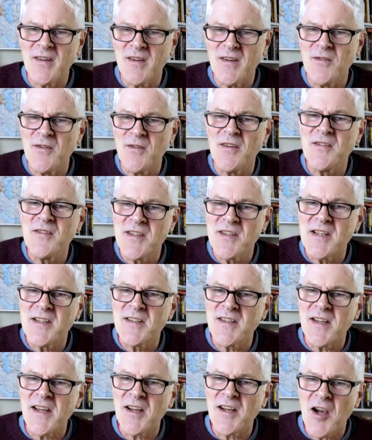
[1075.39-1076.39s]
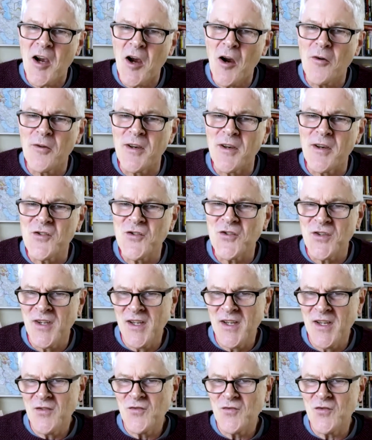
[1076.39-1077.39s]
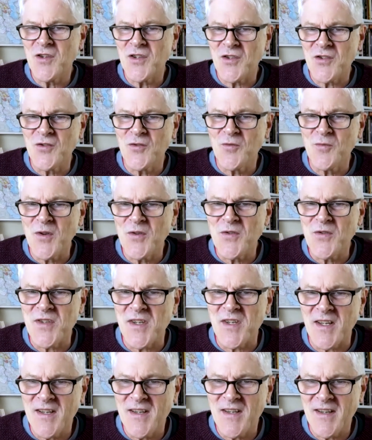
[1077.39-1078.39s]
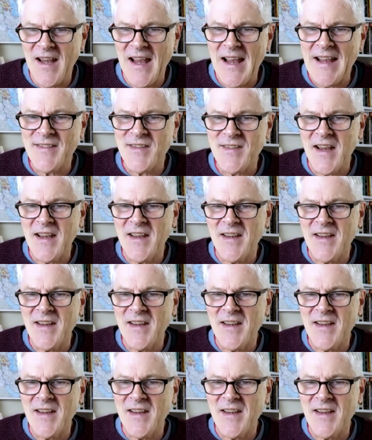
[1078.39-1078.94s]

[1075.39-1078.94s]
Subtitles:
Union did encourage traditional music as